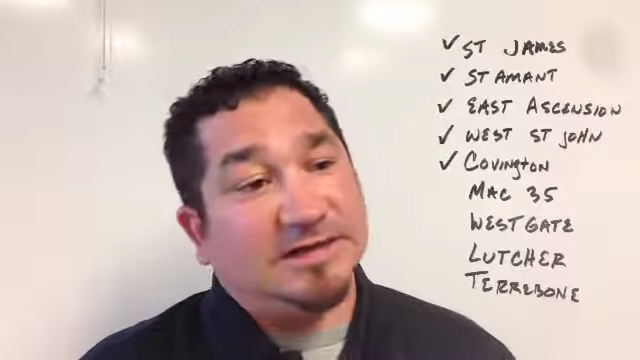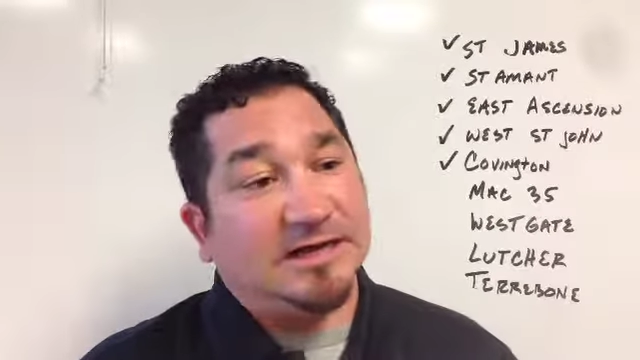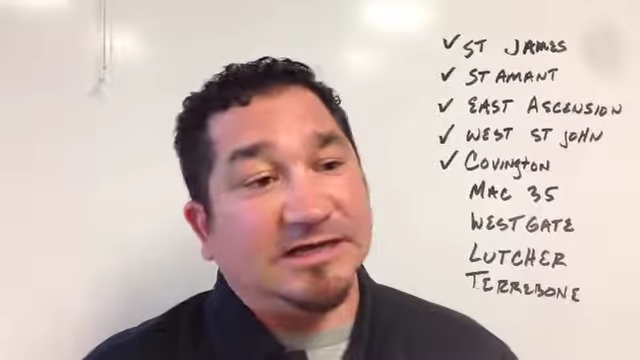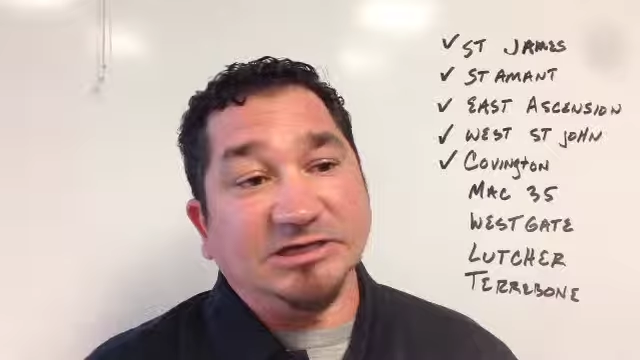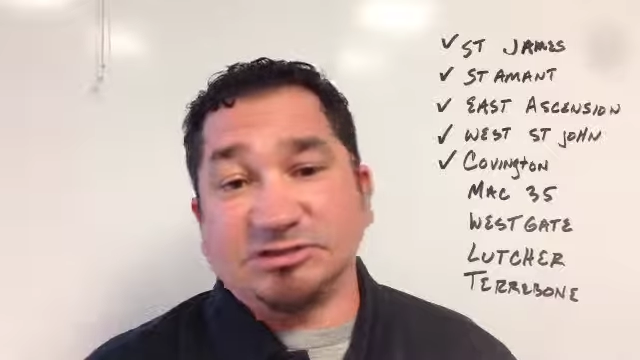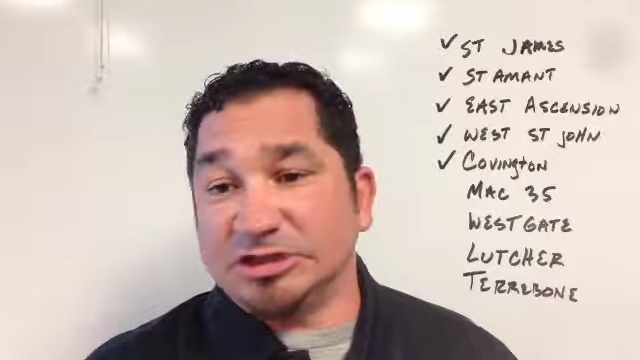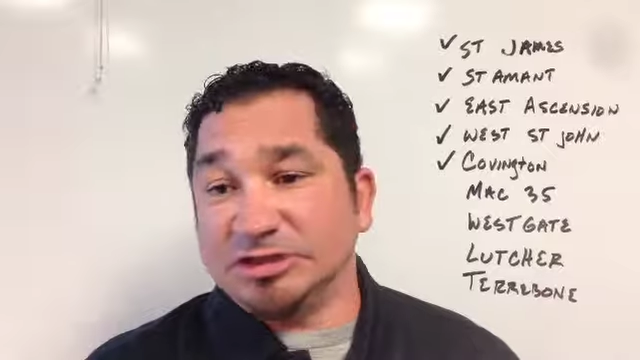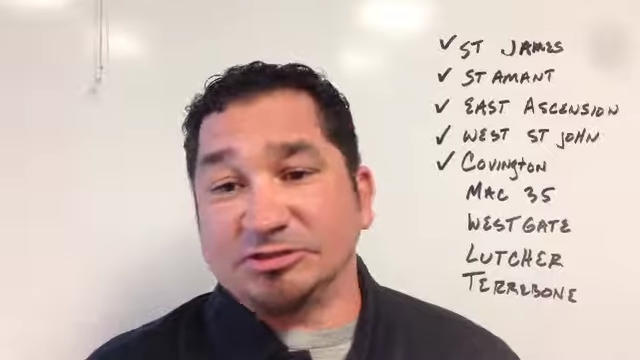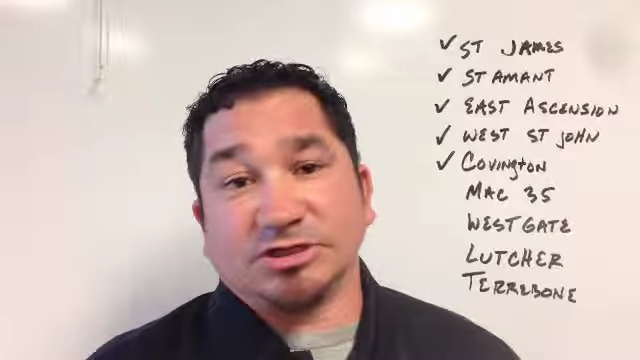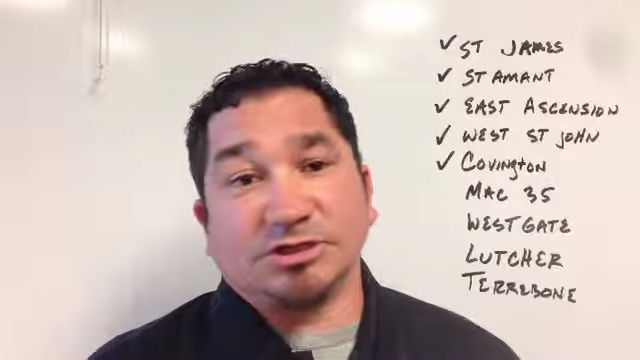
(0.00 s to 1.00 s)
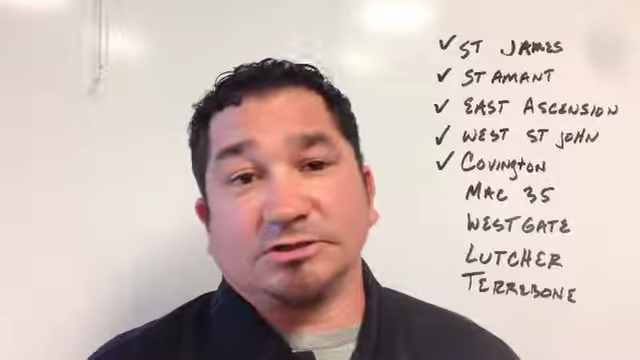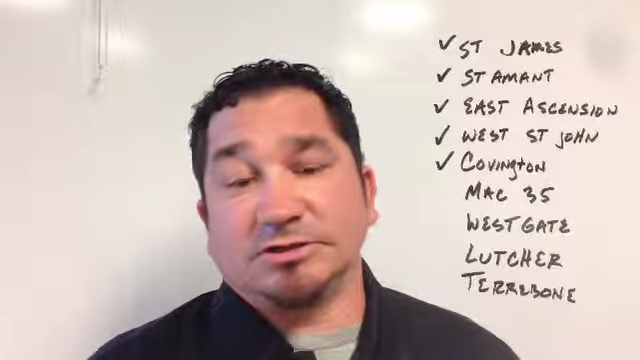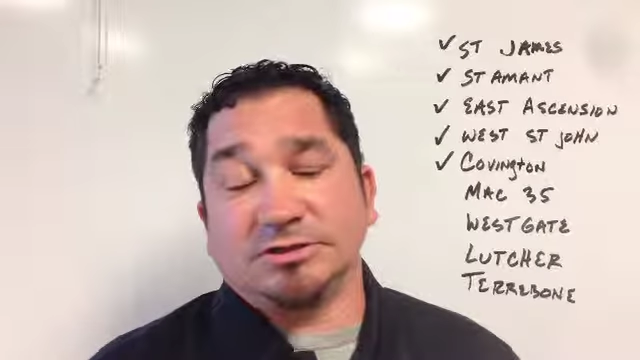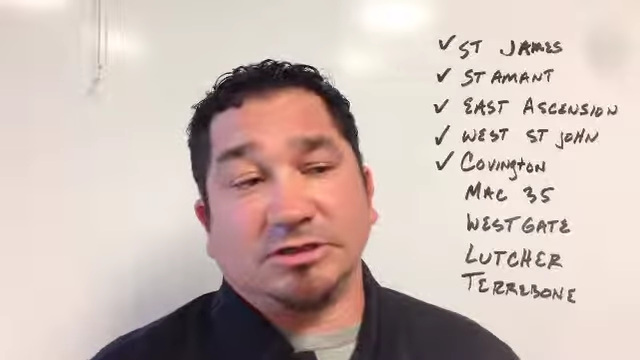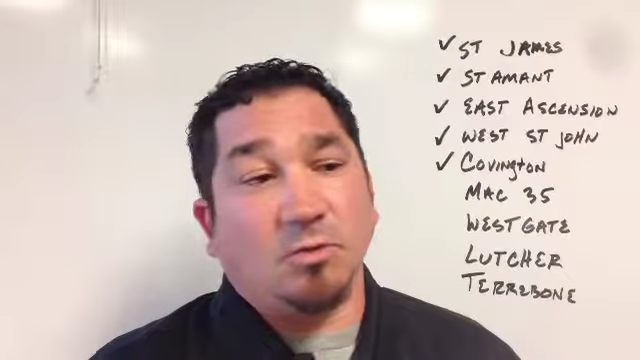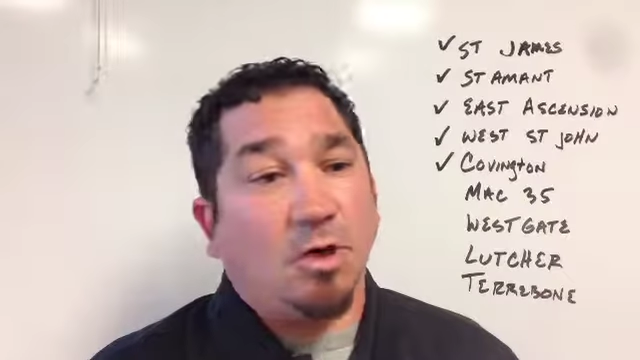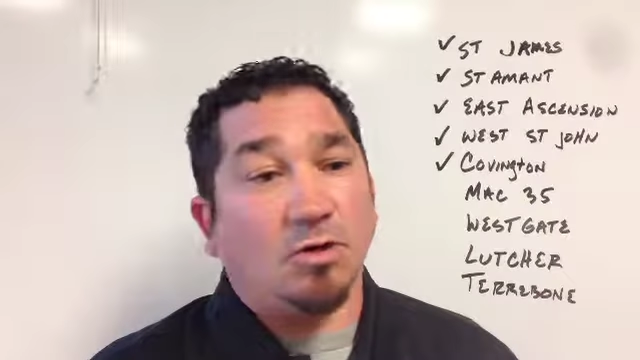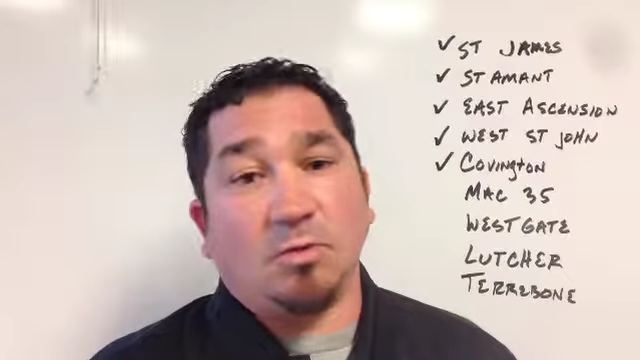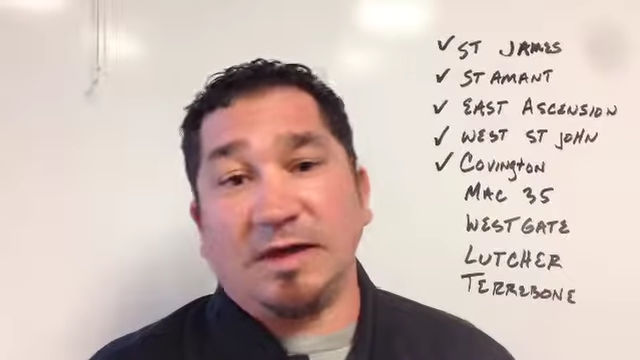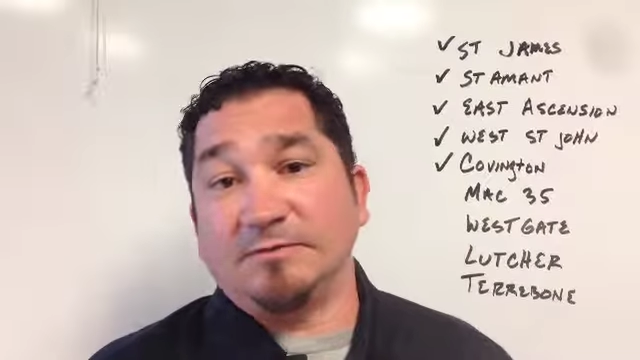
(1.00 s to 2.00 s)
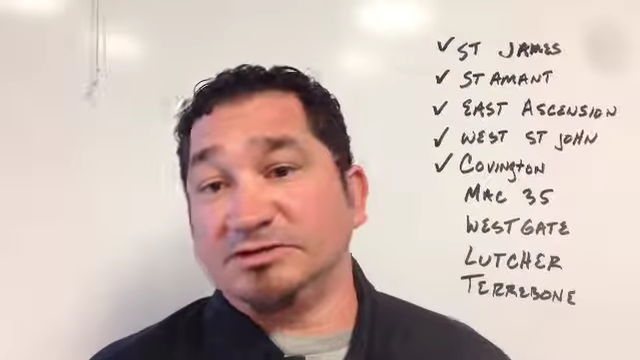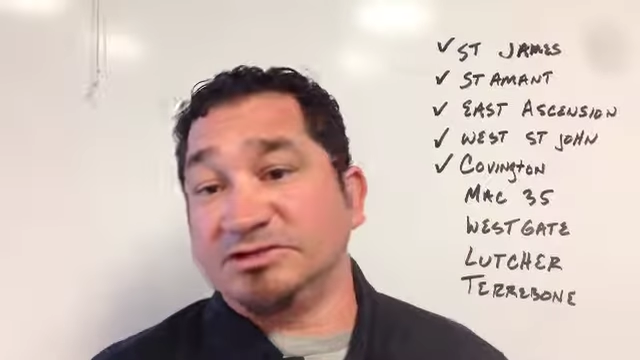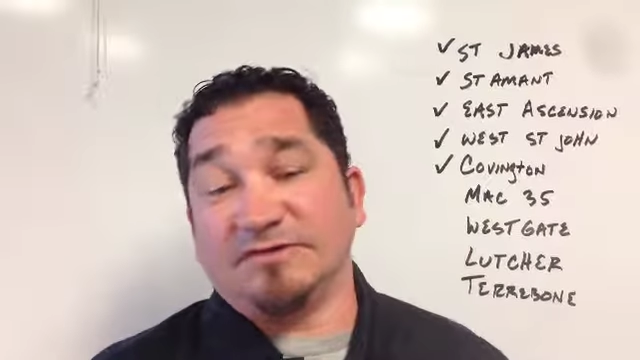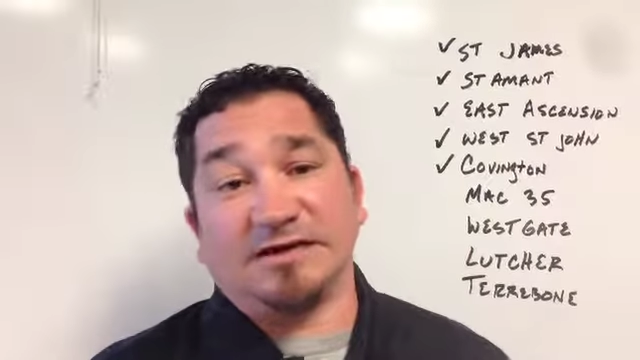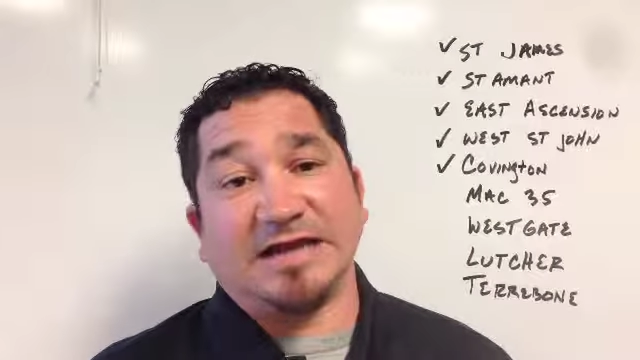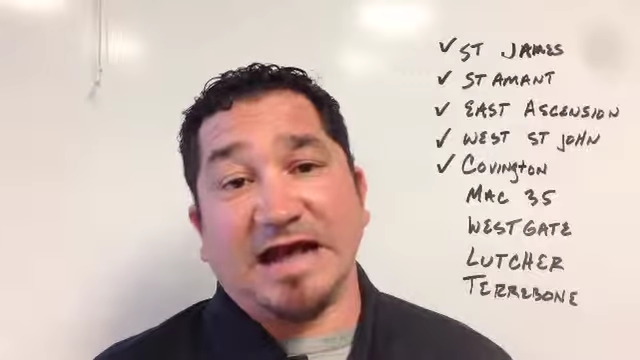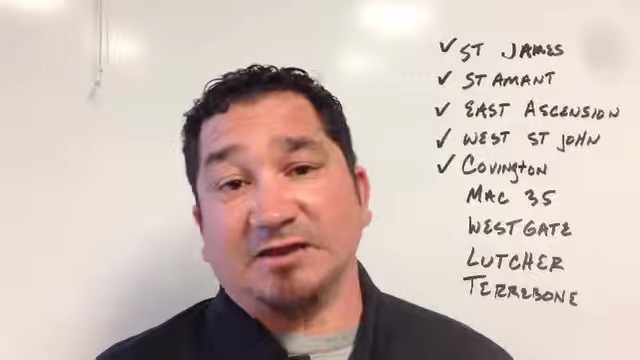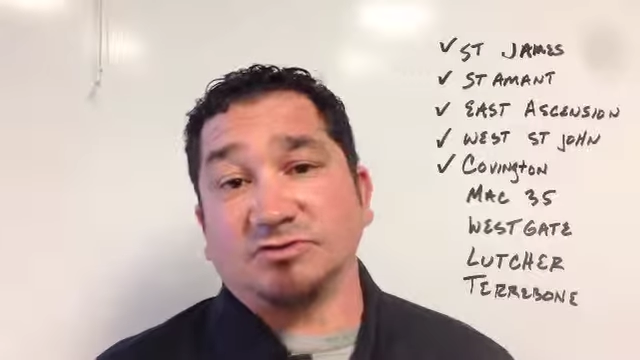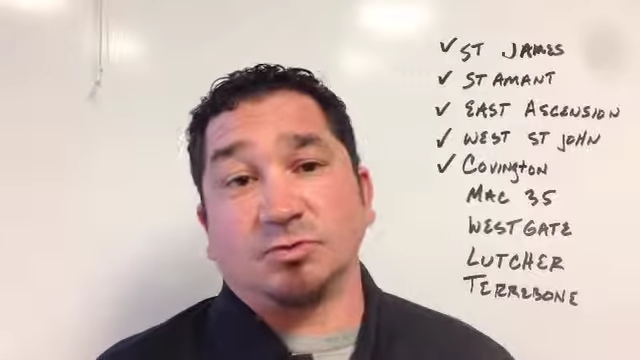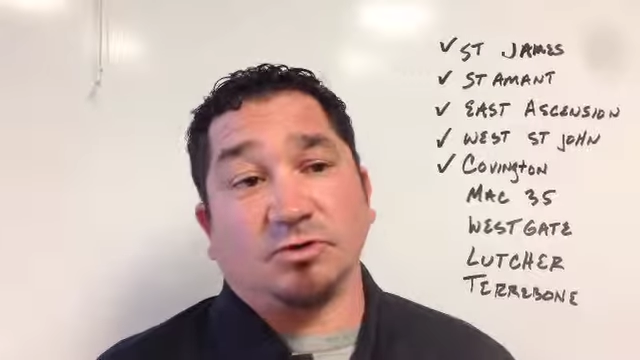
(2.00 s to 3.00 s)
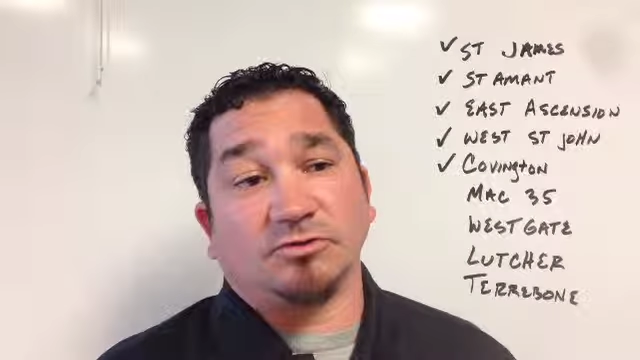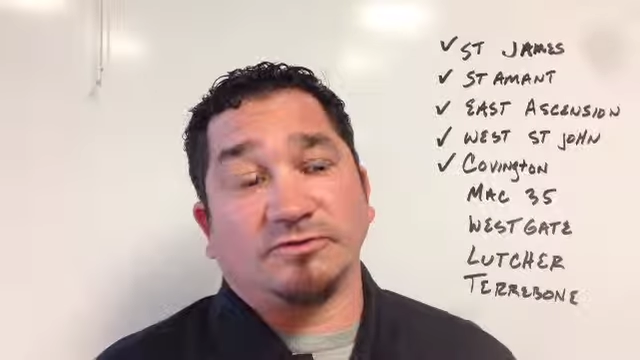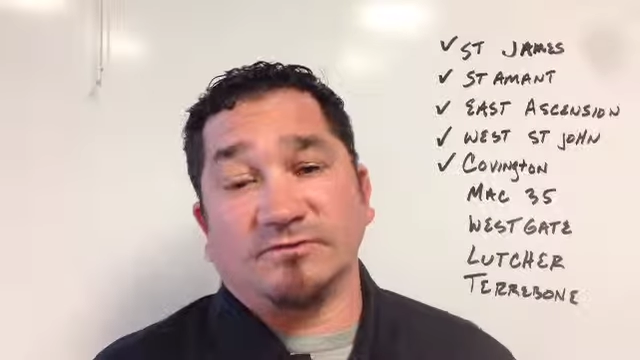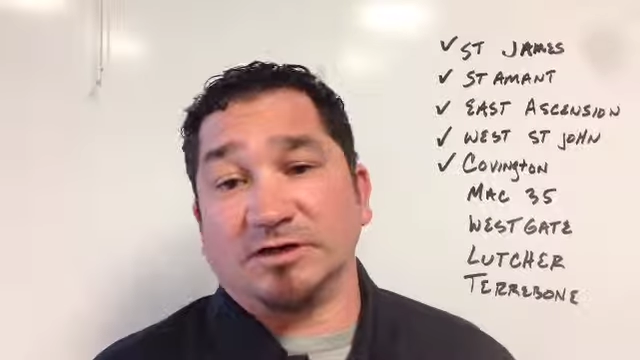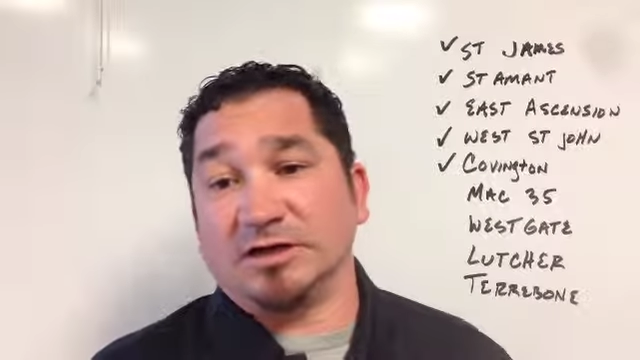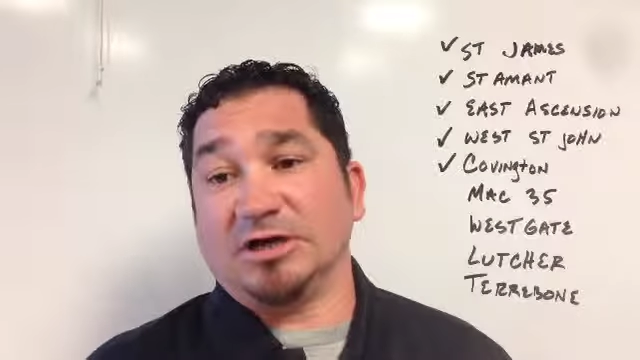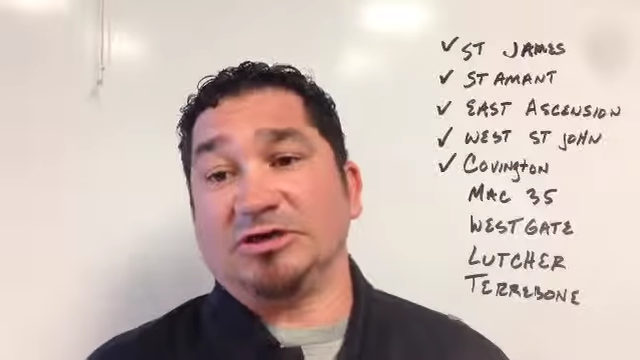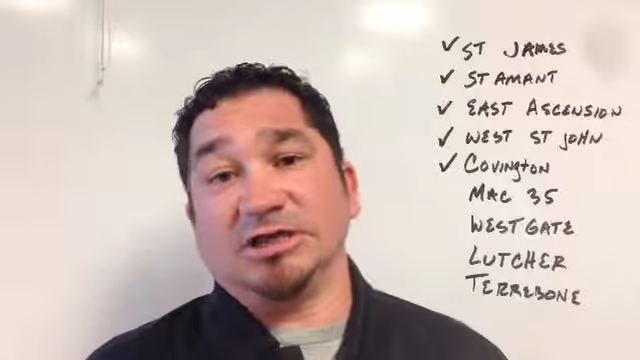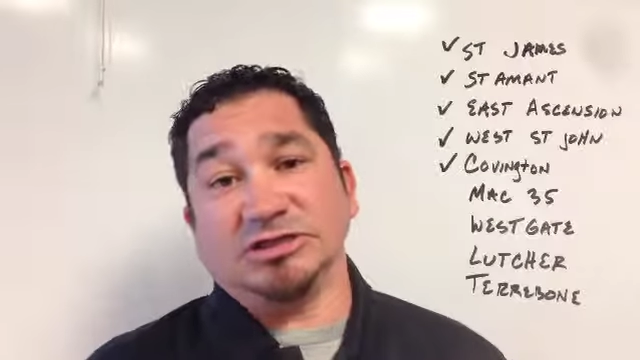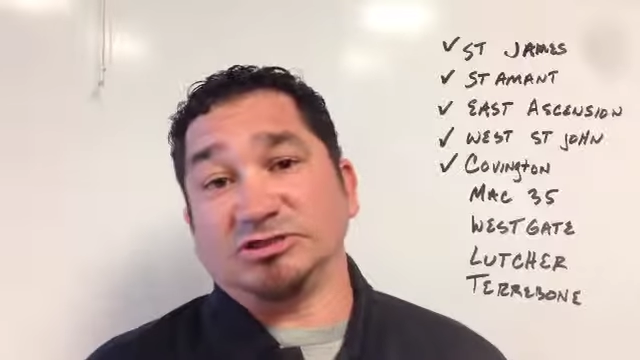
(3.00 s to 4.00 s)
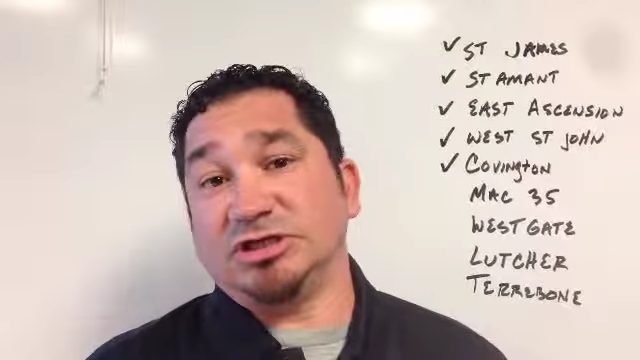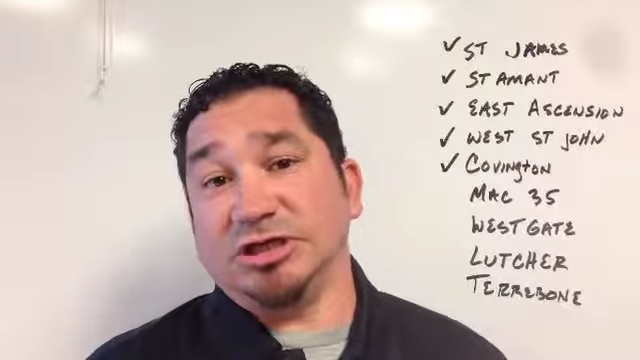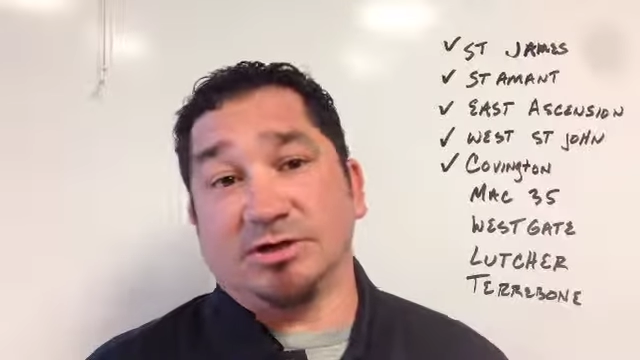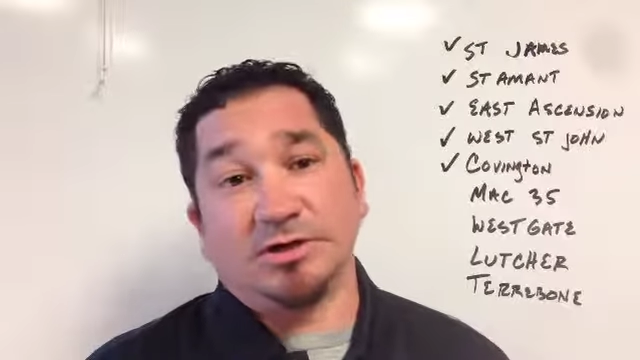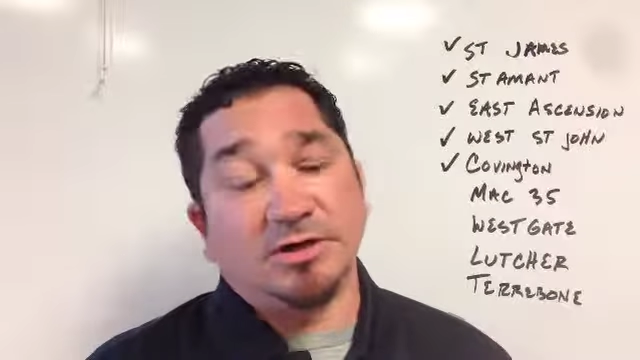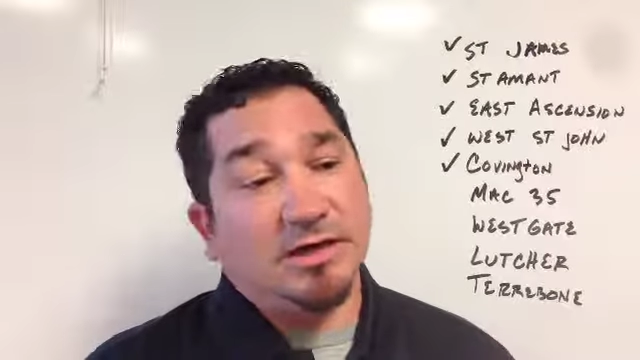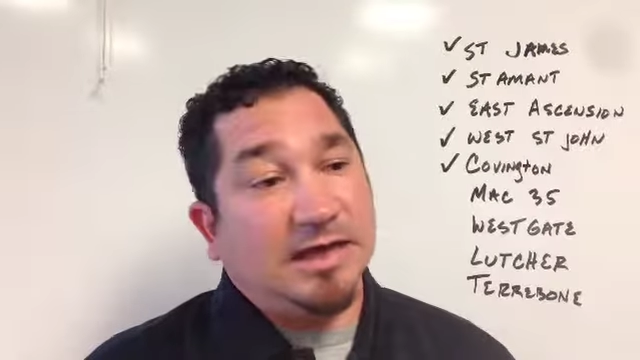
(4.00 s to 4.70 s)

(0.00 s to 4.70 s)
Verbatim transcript: Uh, each kid's going to, you know, walk away with seventy dollars worth of uh, Adidas gear,